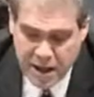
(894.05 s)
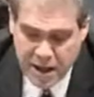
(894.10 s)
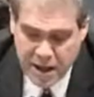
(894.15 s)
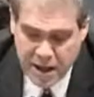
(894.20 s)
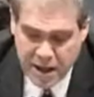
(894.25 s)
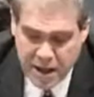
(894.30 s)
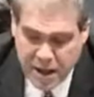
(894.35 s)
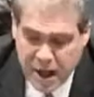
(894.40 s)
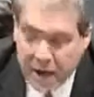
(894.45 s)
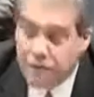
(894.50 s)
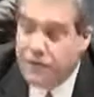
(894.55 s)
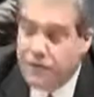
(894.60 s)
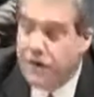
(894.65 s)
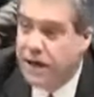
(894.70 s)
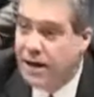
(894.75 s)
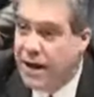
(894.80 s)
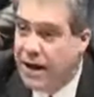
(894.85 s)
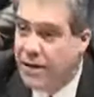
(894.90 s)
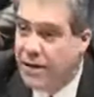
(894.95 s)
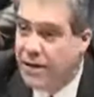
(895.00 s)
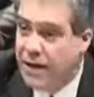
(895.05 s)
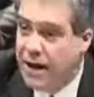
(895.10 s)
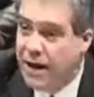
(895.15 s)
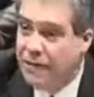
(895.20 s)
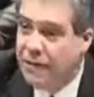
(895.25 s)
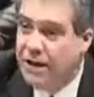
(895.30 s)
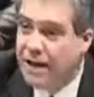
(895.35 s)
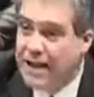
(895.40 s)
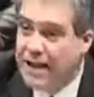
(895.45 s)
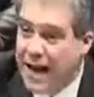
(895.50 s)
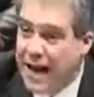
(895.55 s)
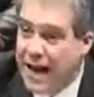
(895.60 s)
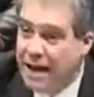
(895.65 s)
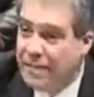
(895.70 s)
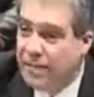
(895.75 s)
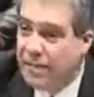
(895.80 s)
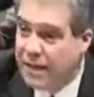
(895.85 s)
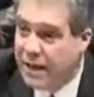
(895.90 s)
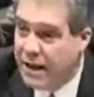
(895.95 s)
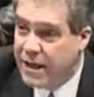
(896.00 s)
I feel that way. I feel that
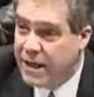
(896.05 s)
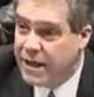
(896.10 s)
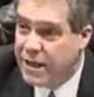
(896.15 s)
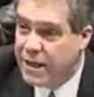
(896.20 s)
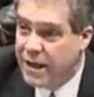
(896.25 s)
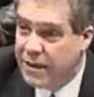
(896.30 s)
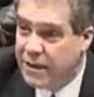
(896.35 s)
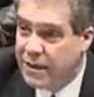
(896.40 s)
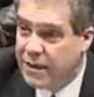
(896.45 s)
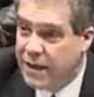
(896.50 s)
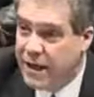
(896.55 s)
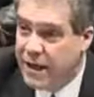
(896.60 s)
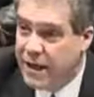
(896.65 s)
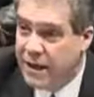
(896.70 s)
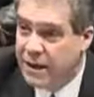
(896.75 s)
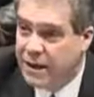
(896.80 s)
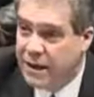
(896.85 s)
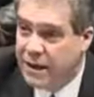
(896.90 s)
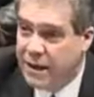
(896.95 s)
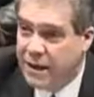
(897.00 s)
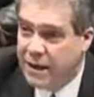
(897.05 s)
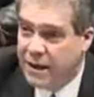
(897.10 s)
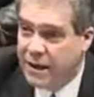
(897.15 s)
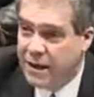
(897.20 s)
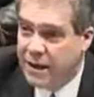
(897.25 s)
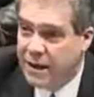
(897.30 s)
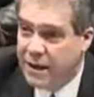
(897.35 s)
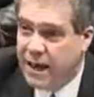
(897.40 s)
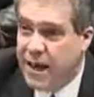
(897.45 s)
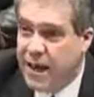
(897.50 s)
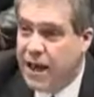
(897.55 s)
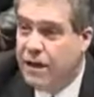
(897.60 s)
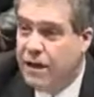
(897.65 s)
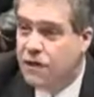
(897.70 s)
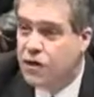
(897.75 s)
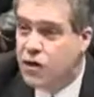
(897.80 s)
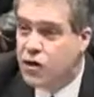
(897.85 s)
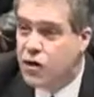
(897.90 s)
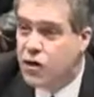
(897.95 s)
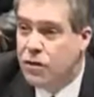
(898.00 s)
obligation that And any
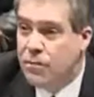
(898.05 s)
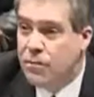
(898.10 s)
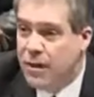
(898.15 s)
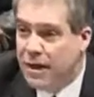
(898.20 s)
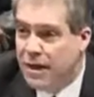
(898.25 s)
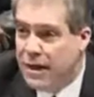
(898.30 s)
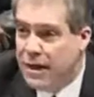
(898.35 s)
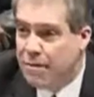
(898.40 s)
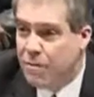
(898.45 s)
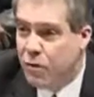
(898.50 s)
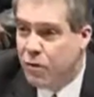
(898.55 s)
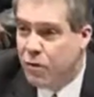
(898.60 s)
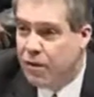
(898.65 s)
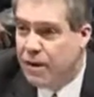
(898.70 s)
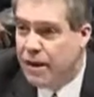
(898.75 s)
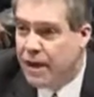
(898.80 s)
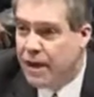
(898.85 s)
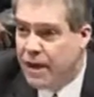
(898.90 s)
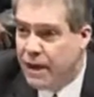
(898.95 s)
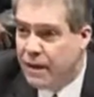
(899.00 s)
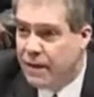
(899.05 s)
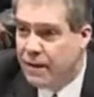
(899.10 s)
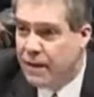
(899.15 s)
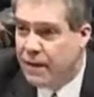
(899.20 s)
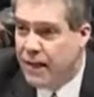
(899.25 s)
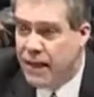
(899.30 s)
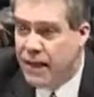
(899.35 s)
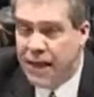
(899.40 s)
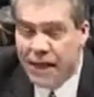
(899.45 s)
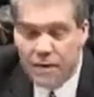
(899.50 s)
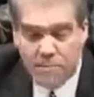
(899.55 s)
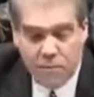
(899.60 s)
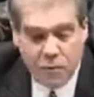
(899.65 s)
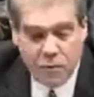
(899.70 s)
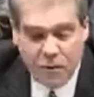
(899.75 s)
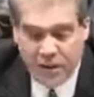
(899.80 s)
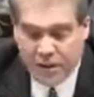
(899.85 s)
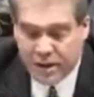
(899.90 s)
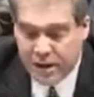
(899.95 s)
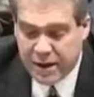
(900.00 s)
of us could be at that point. At any
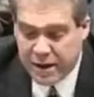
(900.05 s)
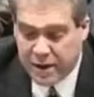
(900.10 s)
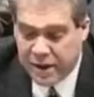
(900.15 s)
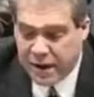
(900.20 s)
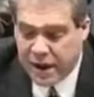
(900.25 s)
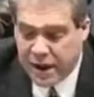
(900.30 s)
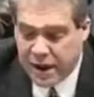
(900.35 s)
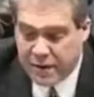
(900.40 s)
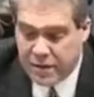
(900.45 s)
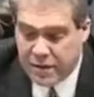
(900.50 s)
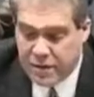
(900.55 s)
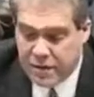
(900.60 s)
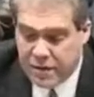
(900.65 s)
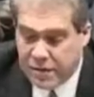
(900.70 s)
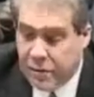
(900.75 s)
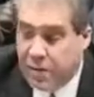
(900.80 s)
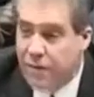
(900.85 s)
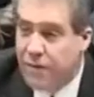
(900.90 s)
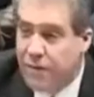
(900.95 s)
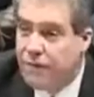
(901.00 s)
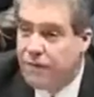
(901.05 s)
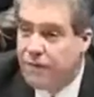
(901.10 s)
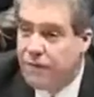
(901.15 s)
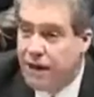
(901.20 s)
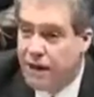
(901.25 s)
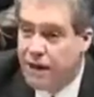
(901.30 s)
point in our lives, we might find